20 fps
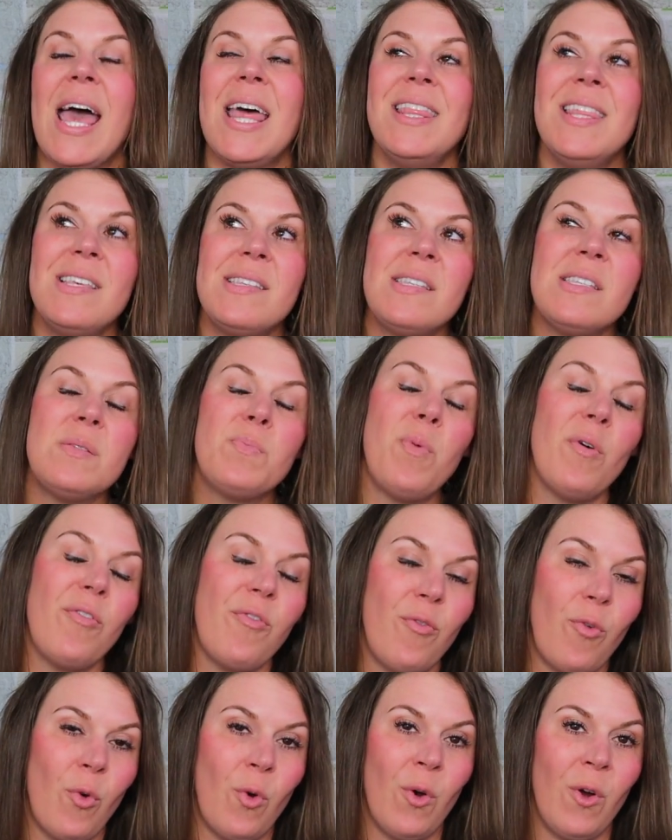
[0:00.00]
And this is
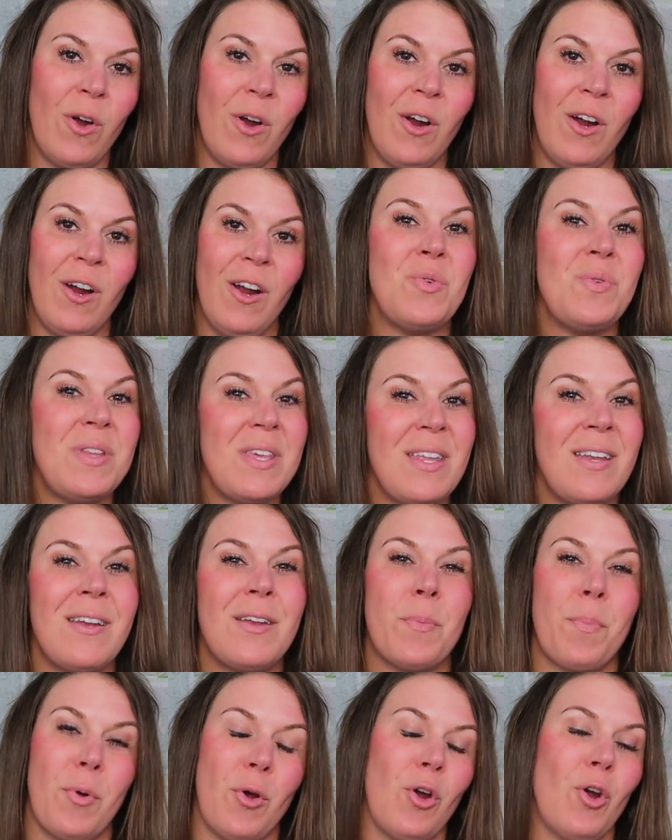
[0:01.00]
before you needed
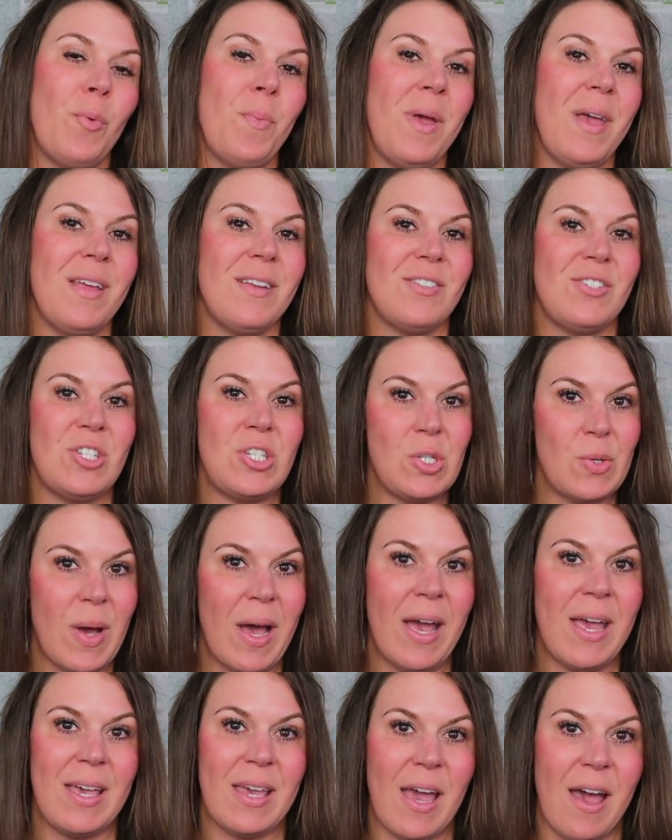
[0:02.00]
a permit to
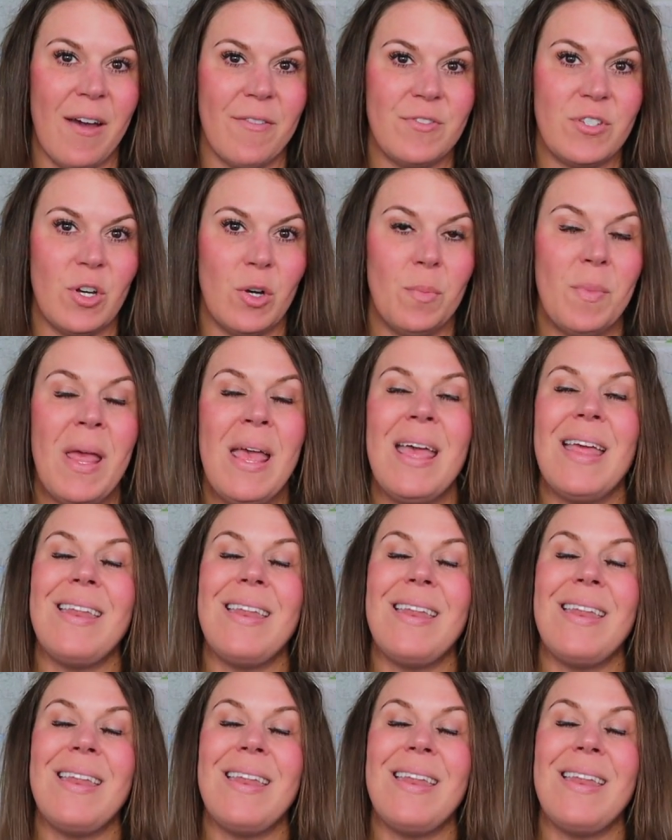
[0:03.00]
hike Half Dome.